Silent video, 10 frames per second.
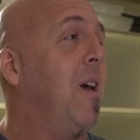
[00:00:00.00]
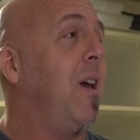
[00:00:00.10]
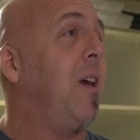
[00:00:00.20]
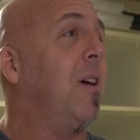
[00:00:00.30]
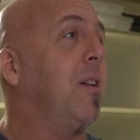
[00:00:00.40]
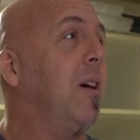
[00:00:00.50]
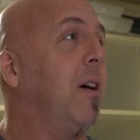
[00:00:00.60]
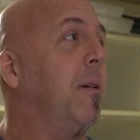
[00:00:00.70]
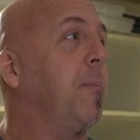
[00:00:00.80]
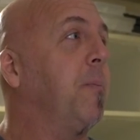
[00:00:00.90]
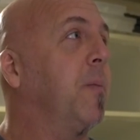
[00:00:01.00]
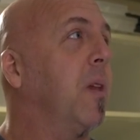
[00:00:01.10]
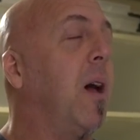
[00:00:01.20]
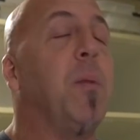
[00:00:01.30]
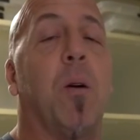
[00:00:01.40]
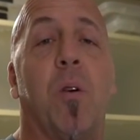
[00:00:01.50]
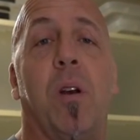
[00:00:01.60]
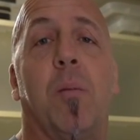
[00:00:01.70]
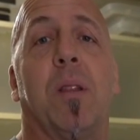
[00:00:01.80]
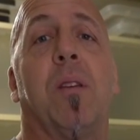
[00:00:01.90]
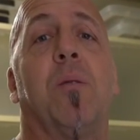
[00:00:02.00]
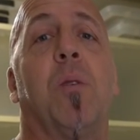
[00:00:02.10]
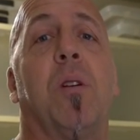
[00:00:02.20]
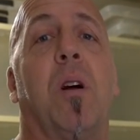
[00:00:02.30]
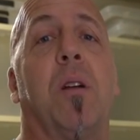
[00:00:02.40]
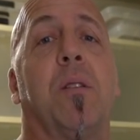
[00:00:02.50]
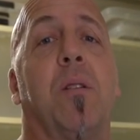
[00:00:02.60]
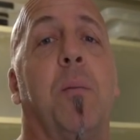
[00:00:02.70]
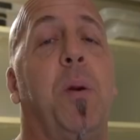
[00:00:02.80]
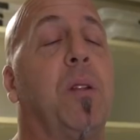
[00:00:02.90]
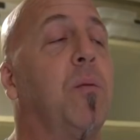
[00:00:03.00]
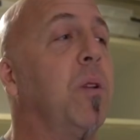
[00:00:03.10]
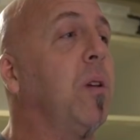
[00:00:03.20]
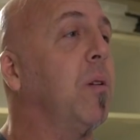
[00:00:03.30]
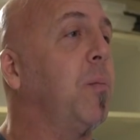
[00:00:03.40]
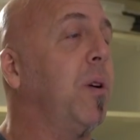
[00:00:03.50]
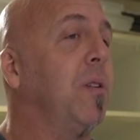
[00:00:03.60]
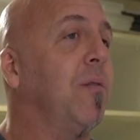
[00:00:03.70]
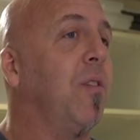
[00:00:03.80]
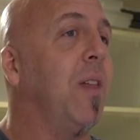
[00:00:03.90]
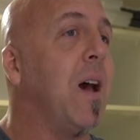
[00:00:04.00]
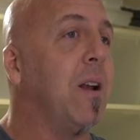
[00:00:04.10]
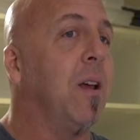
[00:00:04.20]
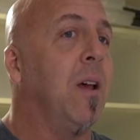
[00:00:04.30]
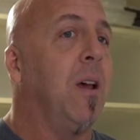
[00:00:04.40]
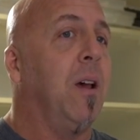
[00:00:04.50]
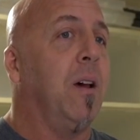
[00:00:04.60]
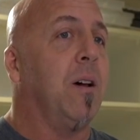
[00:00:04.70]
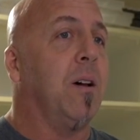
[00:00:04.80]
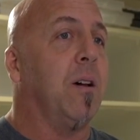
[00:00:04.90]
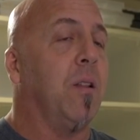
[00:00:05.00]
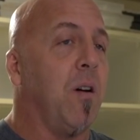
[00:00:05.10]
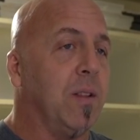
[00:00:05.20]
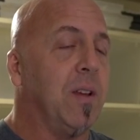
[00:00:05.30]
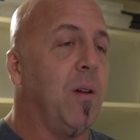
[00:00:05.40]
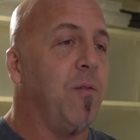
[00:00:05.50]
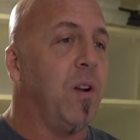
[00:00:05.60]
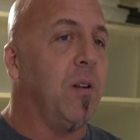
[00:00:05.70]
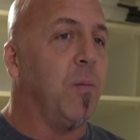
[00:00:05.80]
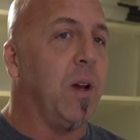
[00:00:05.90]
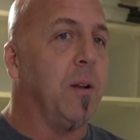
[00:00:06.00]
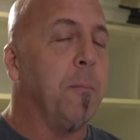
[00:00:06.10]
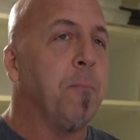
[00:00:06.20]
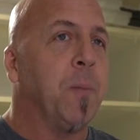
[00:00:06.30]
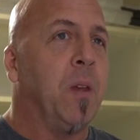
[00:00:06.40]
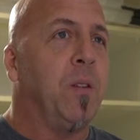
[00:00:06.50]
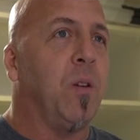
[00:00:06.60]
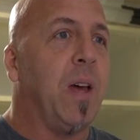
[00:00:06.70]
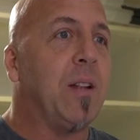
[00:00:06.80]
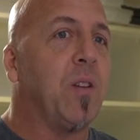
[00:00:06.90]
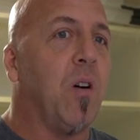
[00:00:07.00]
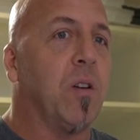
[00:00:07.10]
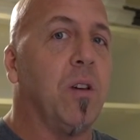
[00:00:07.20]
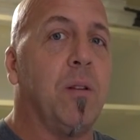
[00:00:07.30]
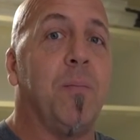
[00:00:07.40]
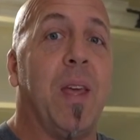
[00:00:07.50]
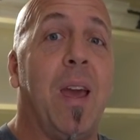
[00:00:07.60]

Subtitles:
And I'm not worried about this one at all. So I picked a really good person for that, a longtime friend of mine. So that's all good.